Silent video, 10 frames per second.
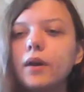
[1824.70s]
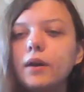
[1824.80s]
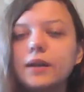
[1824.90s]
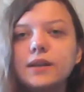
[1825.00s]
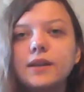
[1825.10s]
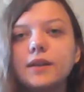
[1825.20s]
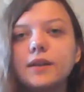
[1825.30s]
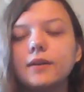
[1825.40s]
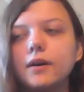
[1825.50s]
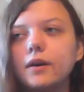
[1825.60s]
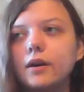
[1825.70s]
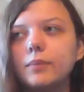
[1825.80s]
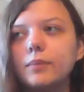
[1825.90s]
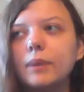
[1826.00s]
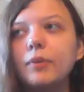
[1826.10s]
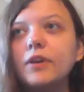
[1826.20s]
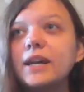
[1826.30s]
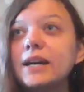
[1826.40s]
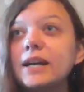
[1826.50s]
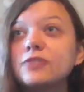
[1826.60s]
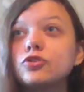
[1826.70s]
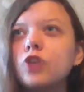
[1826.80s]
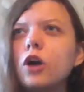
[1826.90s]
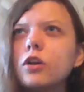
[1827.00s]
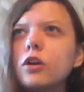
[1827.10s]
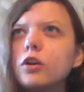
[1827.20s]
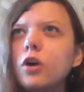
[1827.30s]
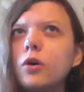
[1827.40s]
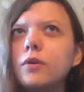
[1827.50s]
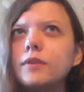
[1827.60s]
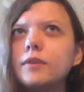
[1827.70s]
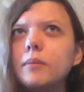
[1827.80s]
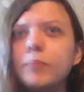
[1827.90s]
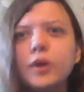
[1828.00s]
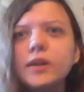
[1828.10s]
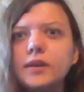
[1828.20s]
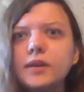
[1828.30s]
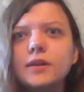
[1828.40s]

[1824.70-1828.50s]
that he did. But apparently he has a dog called Buddy.